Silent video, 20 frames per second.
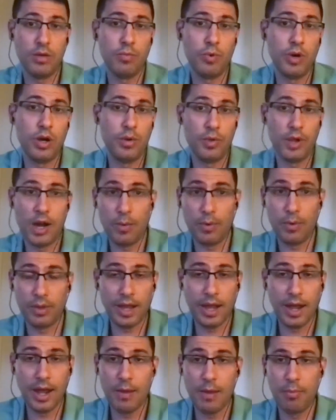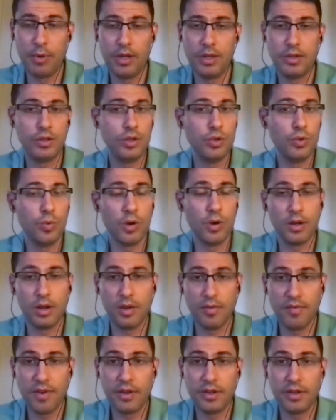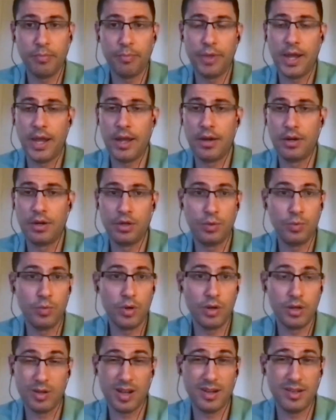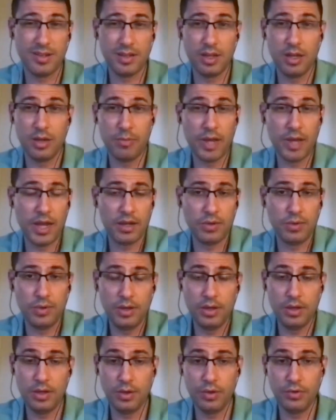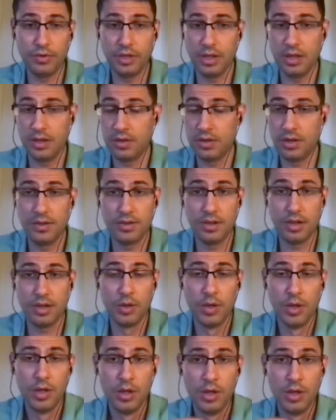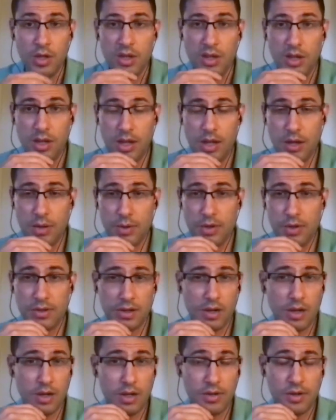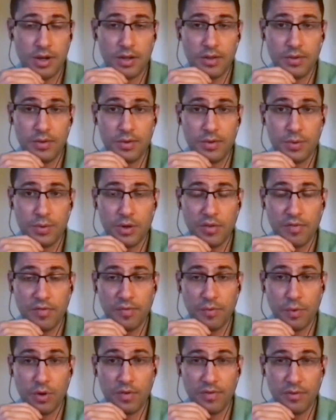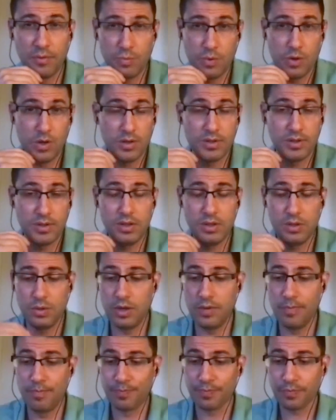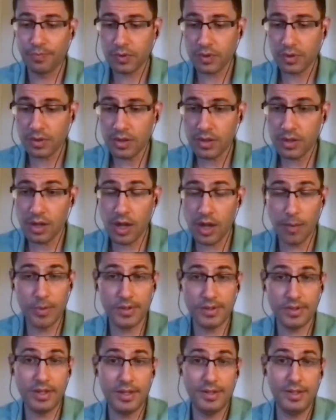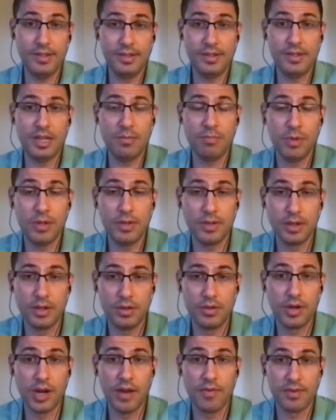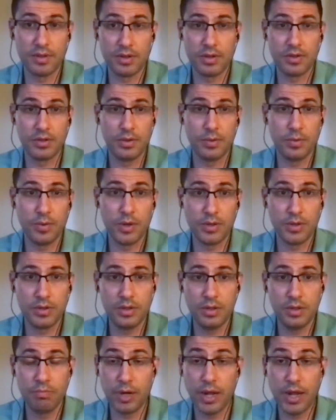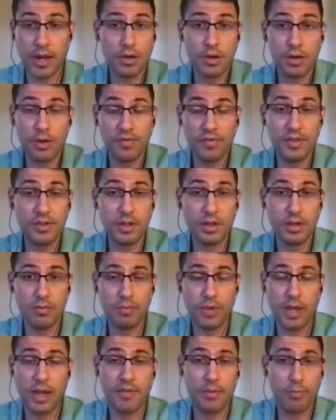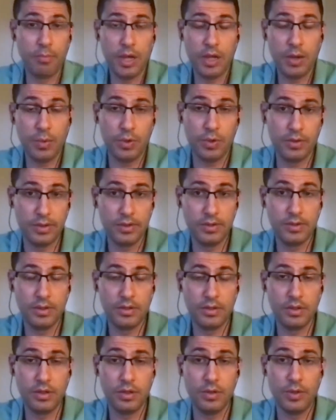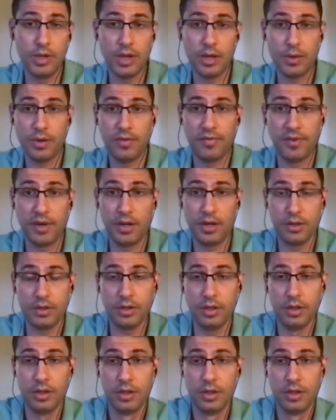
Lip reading: where they're at with the hybrid, do you want to develop that or do you want to kind of scale back to an Indy only entry? So I know he has a contract through 24 if he wants to, and obviously it's his team. He's going to drive as long as he wants to, but I don't know if he's going to have the bandwidth to do that, quite frankly.